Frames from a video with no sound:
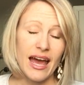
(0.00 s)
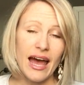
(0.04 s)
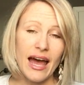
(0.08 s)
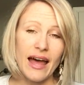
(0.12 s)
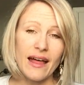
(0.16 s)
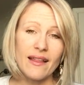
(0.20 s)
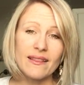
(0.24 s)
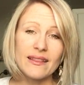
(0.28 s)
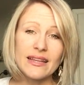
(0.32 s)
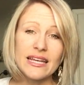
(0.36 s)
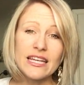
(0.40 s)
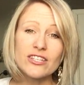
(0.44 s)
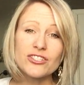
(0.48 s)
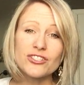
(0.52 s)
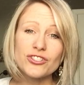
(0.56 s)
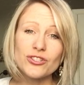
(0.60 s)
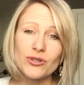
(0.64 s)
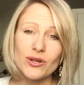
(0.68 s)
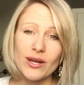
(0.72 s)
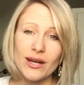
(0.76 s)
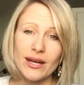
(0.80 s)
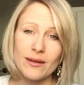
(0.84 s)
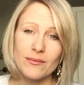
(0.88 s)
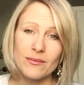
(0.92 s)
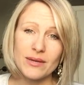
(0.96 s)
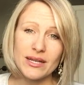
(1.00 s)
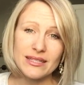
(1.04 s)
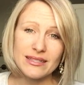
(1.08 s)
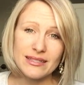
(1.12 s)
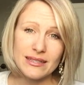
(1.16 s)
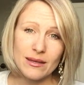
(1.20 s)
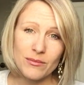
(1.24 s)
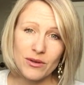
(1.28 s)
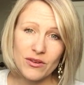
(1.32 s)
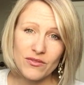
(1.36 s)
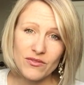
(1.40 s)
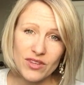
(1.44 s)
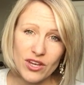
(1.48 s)
at least you're gonna meet
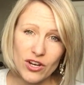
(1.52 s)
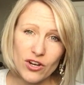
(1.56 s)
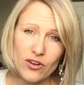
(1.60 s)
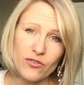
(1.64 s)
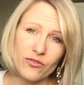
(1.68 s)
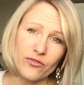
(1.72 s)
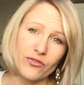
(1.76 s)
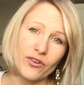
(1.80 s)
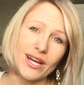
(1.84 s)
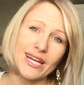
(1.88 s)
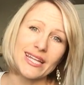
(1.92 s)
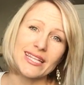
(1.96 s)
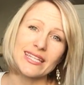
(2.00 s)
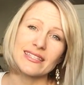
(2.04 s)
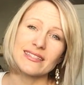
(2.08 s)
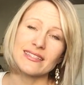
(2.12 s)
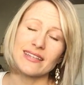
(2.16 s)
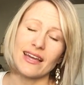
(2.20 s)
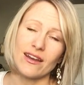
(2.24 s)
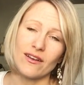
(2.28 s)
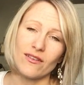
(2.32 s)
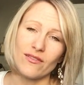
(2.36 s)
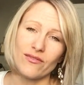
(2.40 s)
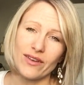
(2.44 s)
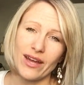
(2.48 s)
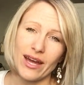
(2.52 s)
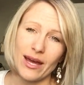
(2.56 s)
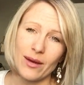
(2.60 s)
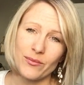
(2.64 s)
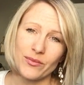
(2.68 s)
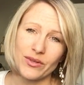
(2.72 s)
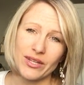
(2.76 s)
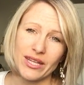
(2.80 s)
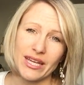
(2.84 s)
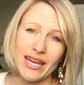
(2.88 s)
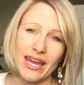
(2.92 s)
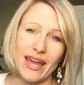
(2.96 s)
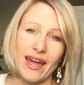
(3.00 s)
some of their friends and
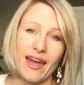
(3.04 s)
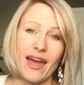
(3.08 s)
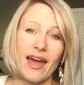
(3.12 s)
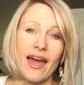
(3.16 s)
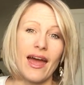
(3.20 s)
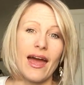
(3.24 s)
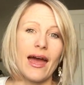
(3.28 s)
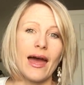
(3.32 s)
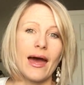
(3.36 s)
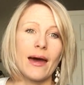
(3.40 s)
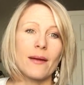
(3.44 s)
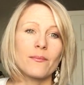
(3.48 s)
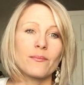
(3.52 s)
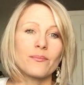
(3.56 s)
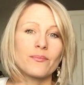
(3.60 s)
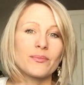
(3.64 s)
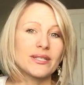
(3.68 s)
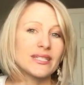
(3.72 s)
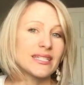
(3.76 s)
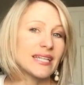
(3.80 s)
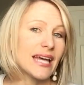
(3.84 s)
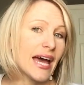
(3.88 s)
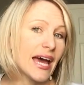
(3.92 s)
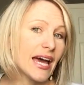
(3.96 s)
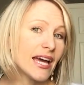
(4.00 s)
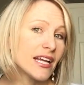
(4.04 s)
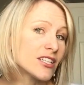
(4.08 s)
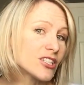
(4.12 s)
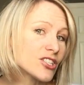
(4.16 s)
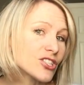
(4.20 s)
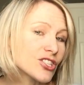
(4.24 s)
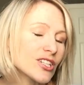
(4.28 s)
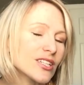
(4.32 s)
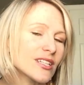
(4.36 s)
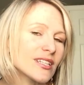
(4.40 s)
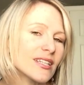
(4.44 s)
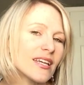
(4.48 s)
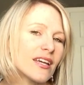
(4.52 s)
family and
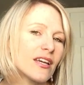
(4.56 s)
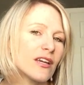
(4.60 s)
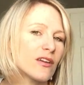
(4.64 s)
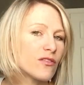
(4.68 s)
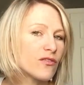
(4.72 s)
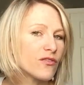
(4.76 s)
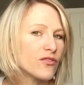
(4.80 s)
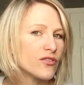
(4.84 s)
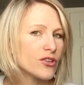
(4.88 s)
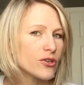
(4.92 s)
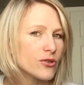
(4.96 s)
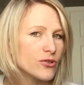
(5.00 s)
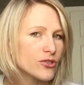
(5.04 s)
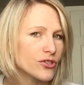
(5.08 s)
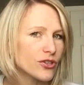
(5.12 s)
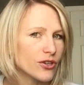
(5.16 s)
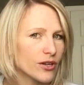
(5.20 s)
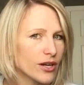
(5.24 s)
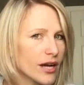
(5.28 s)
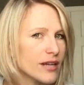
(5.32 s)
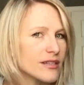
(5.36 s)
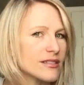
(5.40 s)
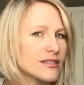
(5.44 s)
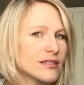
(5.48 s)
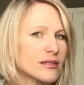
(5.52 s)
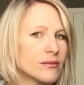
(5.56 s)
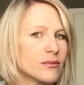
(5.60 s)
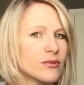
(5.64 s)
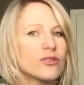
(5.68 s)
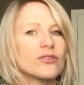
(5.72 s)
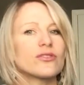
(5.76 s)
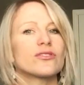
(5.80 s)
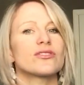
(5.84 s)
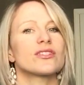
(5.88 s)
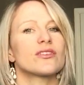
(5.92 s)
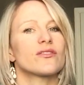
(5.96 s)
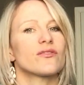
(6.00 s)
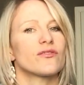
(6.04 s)
potentially future
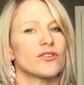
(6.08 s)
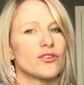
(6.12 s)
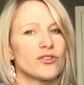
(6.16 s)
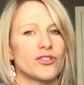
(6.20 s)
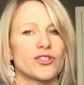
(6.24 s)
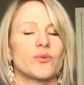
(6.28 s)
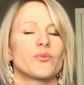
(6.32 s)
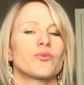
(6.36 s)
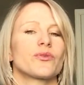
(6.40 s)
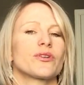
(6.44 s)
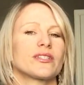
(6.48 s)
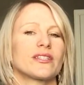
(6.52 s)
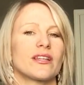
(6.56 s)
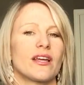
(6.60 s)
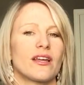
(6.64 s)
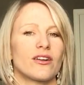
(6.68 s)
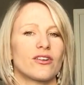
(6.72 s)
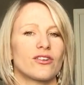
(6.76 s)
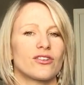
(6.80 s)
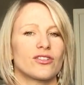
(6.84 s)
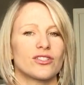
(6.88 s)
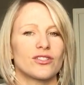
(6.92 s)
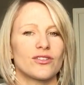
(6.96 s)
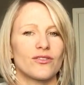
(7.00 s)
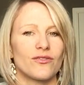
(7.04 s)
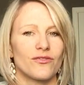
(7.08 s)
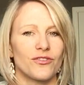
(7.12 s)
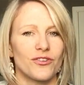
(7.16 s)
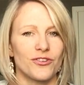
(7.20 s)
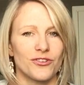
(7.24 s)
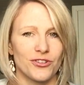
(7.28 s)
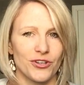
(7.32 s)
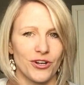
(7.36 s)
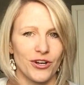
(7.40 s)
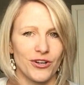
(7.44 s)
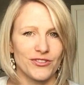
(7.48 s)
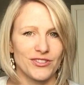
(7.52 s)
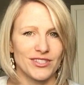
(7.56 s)
customers, future presenters,
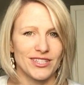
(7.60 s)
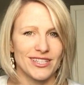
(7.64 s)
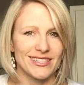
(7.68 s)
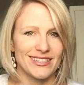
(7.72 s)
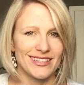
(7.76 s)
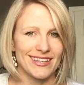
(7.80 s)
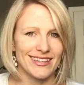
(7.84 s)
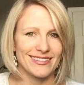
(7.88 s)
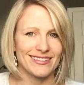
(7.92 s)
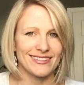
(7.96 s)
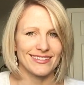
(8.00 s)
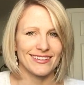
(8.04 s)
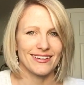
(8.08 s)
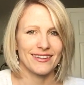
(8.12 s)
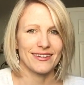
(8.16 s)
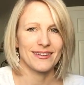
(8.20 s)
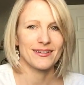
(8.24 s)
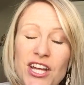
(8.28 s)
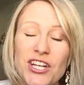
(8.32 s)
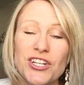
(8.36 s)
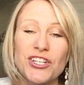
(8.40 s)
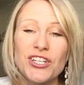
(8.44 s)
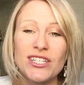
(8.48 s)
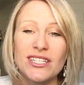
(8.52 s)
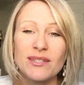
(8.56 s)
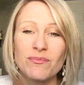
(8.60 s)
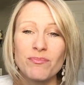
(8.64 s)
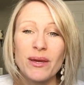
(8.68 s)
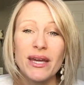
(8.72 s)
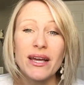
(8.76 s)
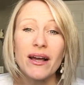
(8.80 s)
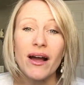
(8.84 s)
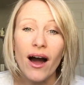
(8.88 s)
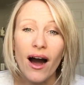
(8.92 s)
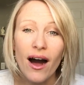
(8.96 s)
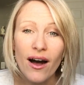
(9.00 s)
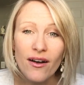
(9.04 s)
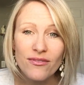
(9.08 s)
future hostesses. Just
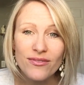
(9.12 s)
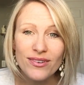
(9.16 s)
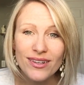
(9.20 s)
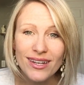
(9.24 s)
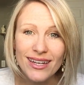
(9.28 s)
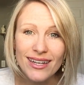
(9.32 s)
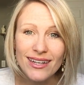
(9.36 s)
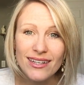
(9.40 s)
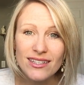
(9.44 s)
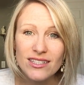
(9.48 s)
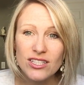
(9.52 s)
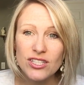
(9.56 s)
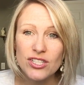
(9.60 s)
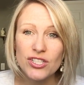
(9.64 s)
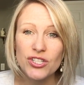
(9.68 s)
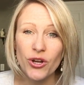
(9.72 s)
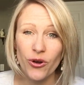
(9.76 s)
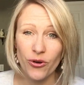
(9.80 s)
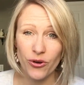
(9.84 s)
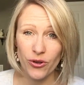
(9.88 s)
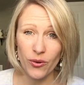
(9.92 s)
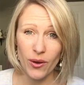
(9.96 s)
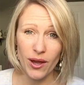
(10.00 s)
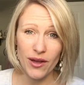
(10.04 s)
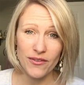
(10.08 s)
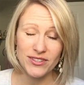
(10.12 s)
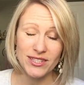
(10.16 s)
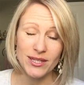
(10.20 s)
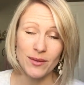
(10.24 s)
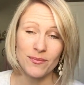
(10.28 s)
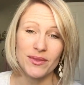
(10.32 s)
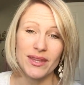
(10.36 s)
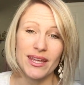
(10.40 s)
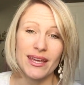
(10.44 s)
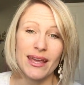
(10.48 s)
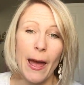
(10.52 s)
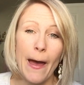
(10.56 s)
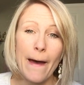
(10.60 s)
be confident, know you have
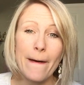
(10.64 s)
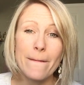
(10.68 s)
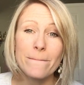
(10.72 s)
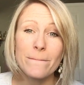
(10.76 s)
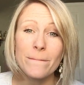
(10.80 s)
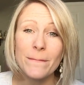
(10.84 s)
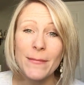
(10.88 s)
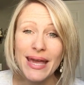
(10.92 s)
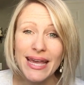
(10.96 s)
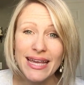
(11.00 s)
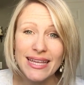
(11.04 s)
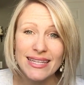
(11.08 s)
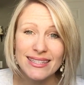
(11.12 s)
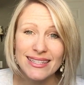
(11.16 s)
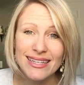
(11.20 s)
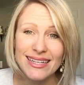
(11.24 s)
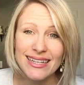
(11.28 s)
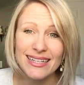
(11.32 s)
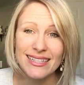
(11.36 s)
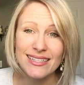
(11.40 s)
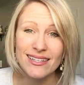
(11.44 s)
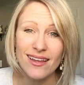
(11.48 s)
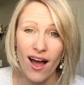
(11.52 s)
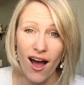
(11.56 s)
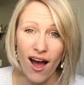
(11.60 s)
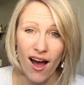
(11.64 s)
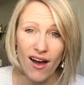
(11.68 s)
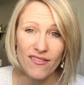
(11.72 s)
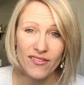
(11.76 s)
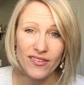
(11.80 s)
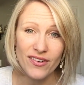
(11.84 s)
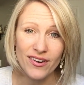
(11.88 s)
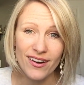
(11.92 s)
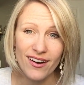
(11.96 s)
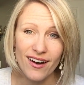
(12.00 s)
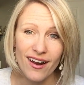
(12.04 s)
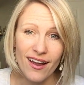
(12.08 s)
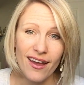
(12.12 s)
something amazing to
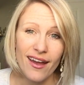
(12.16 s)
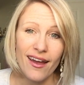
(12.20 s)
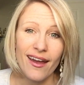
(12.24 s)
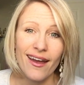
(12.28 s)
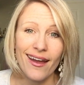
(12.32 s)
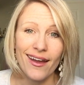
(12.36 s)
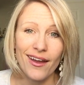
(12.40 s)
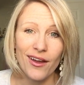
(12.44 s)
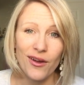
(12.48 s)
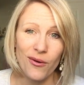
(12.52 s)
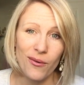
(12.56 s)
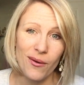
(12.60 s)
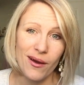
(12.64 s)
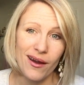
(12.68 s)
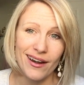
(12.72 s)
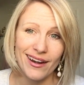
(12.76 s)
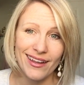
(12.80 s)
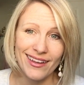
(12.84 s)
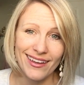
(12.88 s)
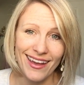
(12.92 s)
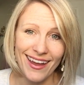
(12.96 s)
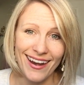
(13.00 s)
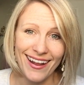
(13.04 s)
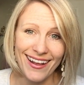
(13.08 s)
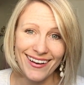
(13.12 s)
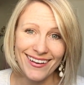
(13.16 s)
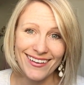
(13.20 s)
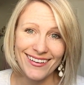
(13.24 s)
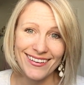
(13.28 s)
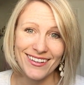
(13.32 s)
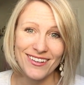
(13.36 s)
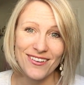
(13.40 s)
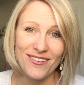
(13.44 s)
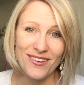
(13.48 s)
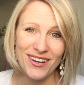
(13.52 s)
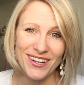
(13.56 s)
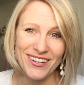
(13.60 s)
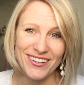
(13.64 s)
offer, and go out and get it.
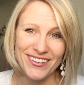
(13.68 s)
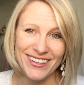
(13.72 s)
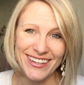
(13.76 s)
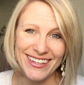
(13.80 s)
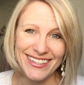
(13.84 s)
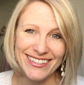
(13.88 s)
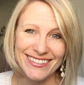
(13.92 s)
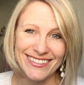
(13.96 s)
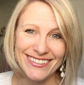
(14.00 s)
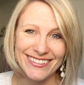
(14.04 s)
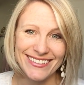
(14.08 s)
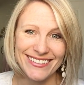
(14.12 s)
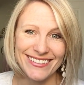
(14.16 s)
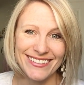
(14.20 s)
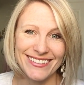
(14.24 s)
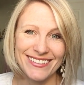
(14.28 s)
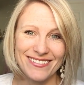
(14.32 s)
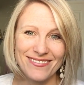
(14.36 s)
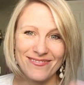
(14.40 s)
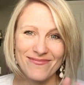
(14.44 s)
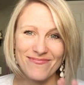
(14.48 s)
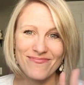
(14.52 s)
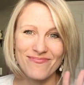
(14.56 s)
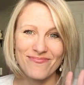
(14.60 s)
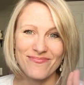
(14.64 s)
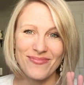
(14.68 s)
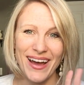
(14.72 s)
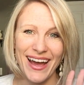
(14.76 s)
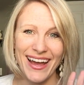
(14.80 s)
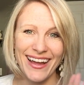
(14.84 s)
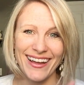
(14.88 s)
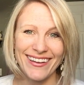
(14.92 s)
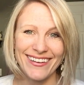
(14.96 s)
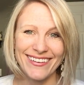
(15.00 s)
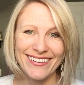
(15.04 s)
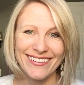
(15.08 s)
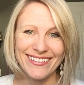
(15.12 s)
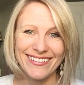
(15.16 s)
You can do this.
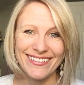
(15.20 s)
Bye.